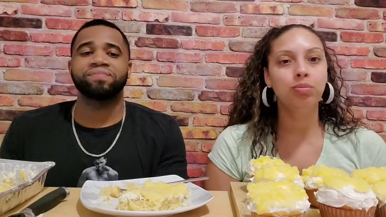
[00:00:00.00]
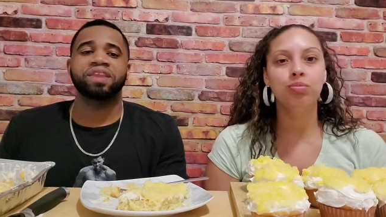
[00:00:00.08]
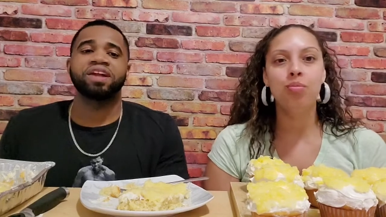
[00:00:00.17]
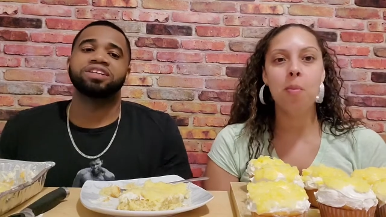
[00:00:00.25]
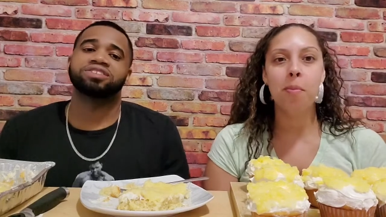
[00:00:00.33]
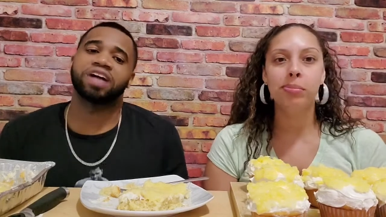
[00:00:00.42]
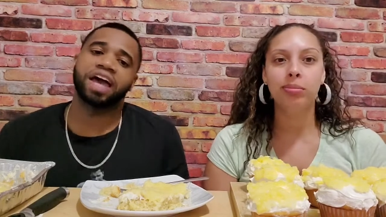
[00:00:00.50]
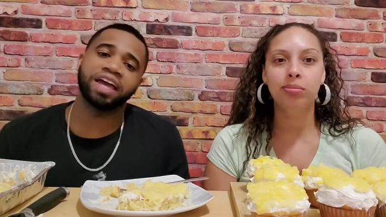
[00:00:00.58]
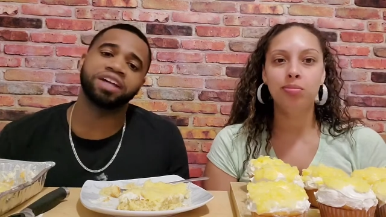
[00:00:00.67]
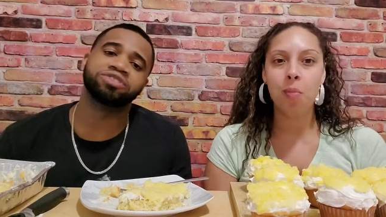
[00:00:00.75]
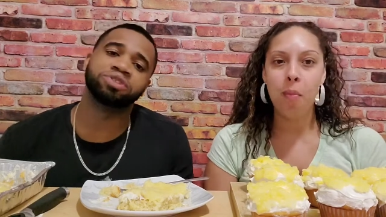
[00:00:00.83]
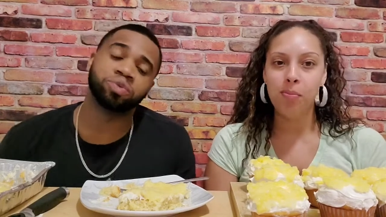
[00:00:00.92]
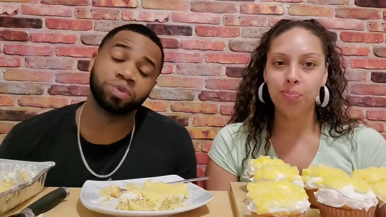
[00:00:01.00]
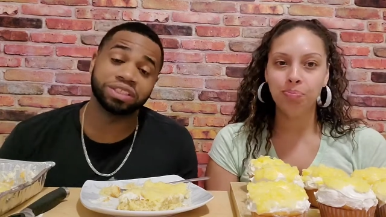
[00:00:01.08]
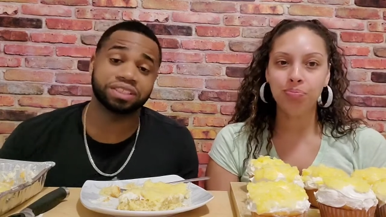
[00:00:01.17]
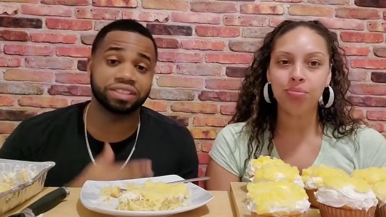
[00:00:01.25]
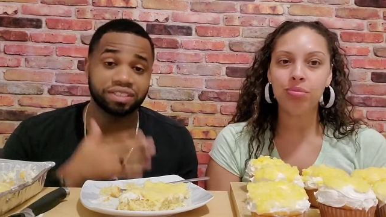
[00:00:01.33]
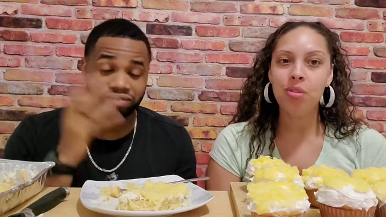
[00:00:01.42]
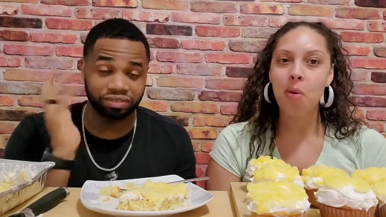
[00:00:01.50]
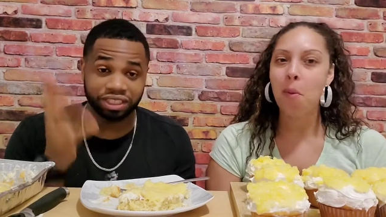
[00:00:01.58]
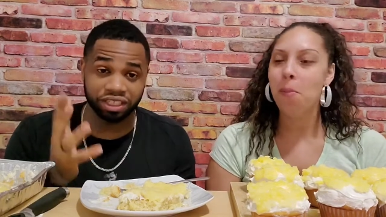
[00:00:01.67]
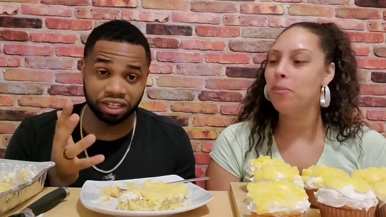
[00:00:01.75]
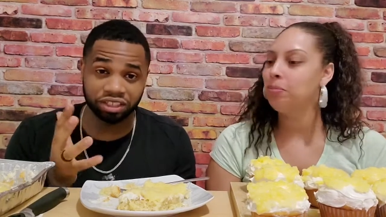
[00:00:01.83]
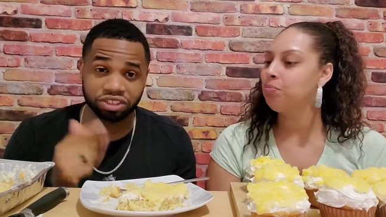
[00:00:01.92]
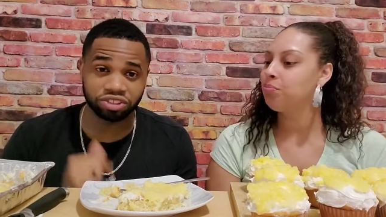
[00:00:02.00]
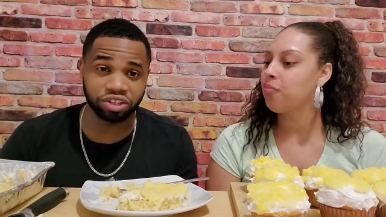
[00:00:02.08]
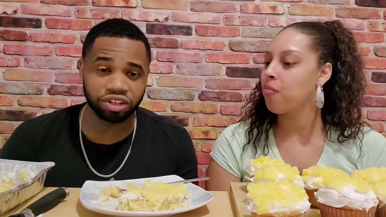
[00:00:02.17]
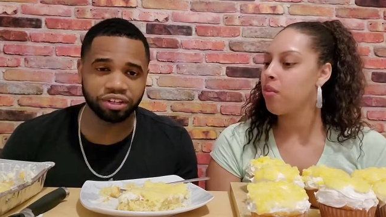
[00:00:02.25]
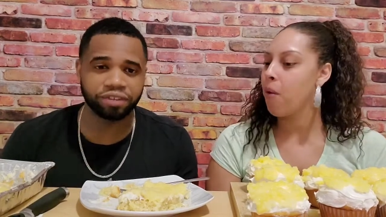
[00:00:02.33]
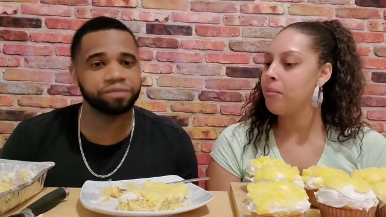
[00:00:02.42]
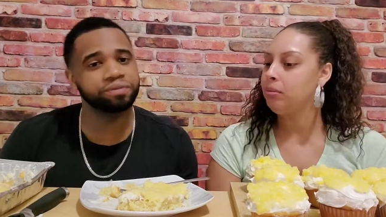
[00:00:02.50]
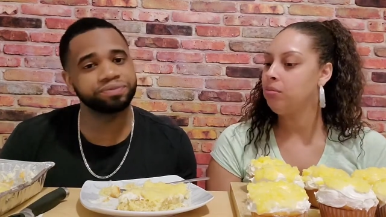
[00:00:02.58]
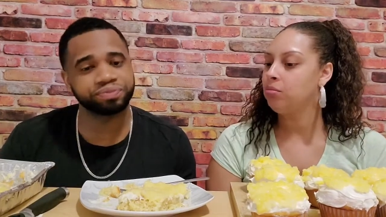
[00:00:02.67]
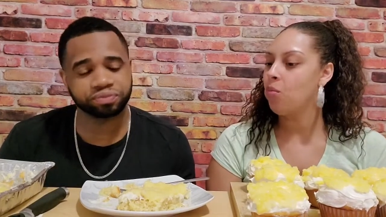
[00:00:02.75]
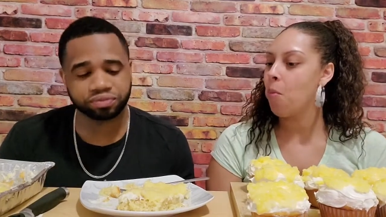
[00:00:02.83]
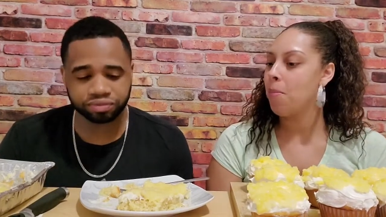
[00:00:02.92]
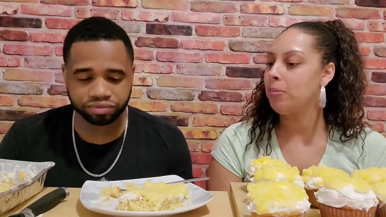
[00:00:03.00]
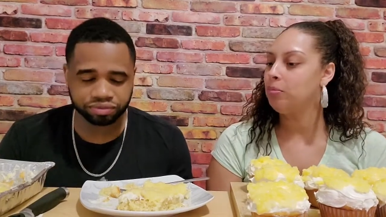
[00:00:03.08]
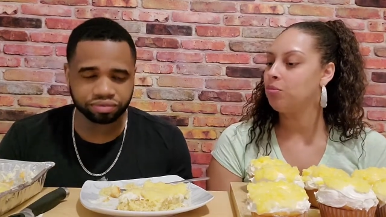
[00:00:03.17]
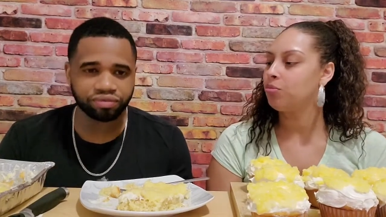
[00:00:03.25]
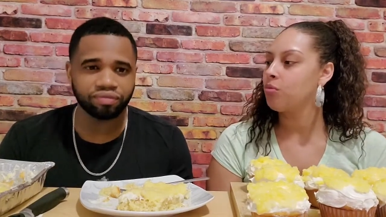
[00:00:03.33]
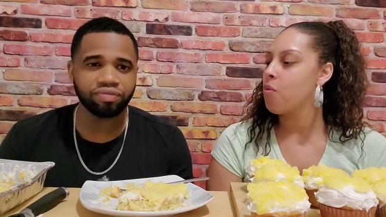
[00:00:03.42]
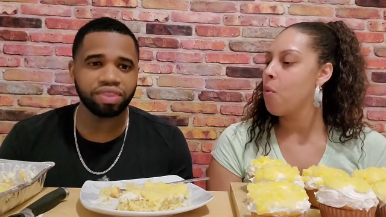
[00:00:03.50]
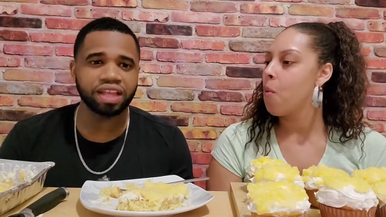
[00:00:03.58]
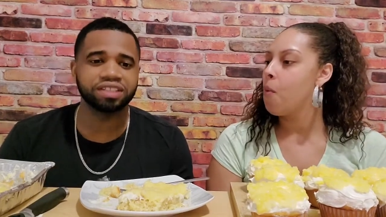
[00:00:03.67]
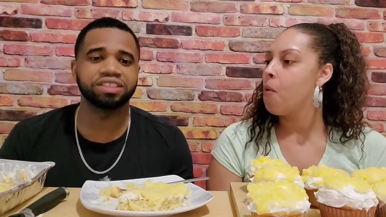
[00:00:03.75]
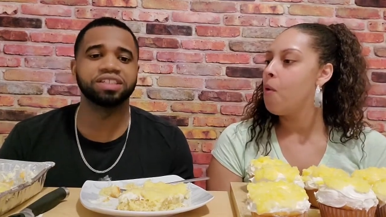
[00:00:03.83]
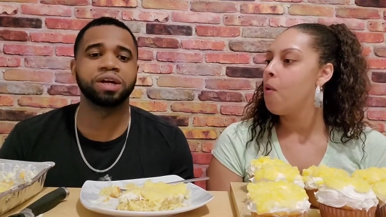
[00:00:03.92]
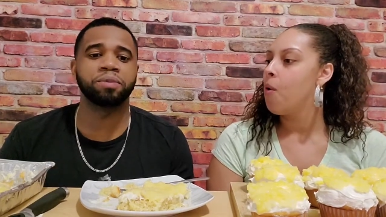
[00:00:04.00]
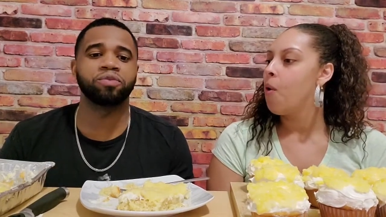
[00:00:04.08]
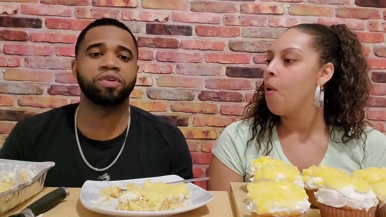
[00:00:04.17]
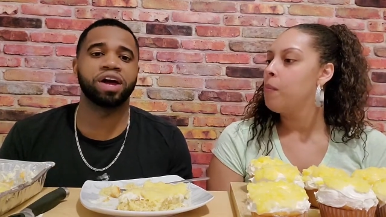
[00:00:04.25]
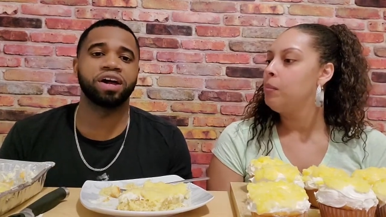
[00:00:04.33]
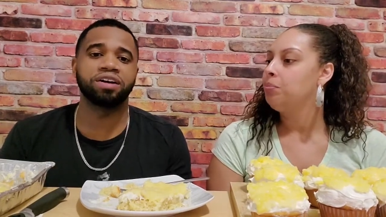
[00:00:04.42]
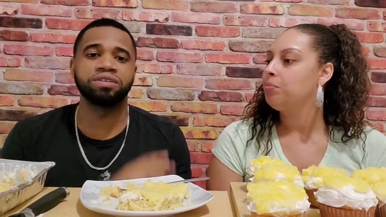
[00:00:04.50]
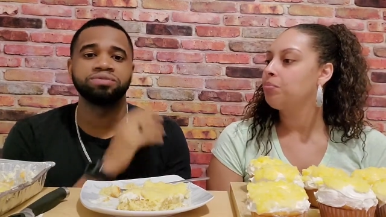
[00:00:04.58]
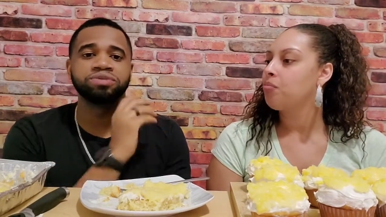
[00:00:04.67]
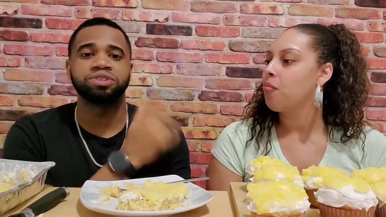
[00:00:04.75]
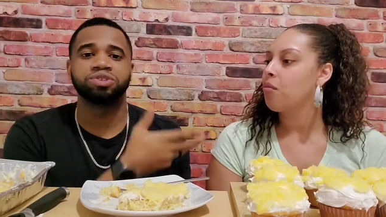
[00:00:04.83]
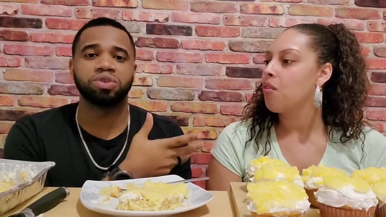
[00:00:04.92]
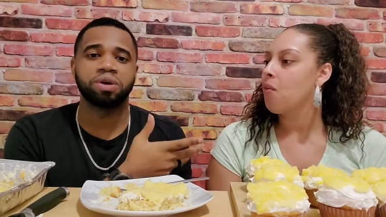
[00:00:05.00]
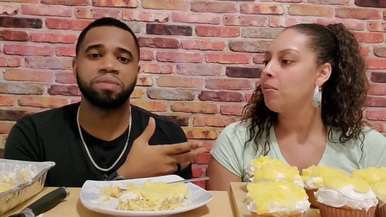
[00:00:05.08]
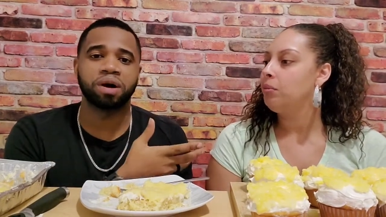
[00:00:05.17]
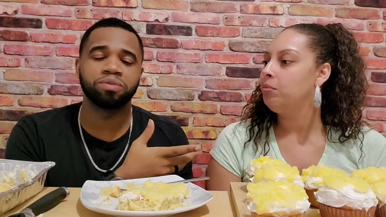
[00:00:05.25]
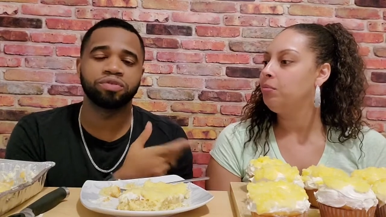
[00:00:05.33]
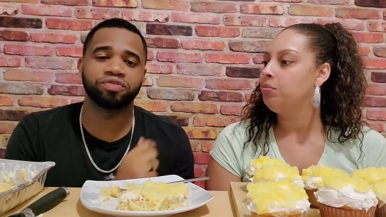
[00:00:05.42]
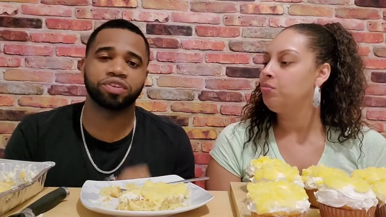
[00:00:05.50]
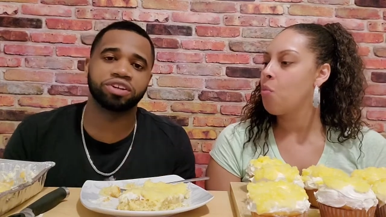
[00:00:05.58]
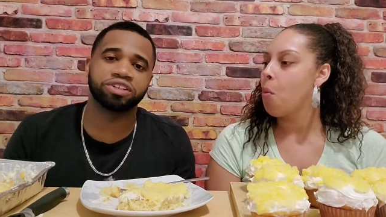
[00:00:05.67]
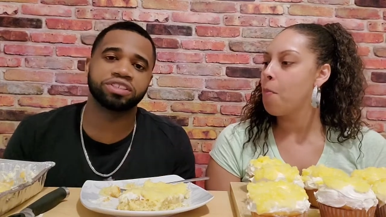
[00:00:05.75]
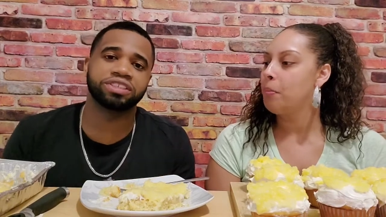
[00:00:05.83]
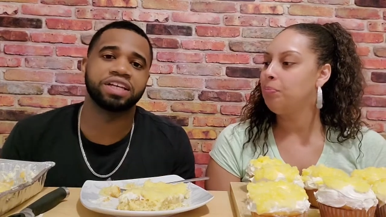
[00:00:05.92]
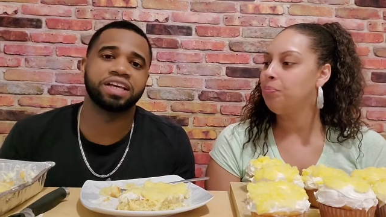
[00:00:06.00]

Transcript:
Speaker 1: So Adrian, which is the youngest girl, she come around to her mama first